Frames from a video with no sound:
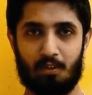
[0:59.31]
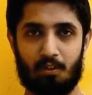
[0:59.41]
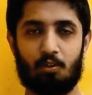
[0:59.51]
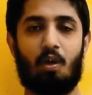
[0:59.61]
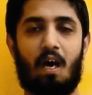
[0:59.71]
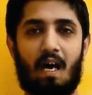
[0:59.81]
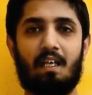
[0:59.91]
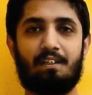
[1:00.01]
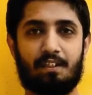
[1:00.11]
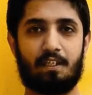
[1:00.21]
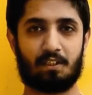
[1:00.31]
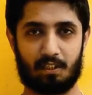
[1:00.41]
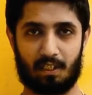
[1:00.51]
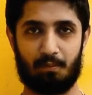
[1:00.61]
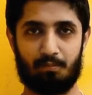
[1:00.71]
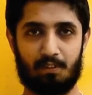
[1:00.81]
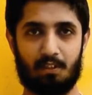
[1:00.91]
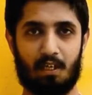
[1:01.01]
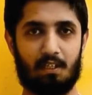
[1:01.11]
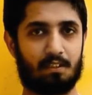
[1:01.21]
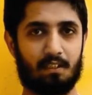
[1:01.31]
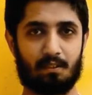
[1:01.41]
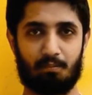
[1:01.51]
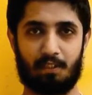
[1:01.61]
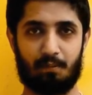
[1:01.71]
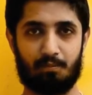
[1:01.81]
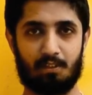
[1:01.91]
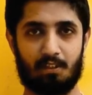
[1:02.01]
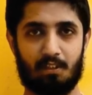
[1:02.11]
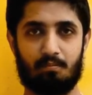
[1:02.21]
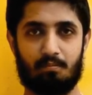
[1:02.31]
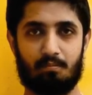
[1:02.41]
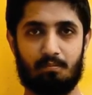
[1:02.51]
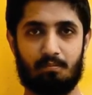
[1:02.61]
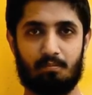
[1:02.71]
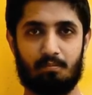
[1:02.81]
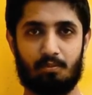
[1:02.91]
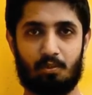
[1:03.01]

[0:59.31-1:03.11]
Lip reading: So I'll share some tips. To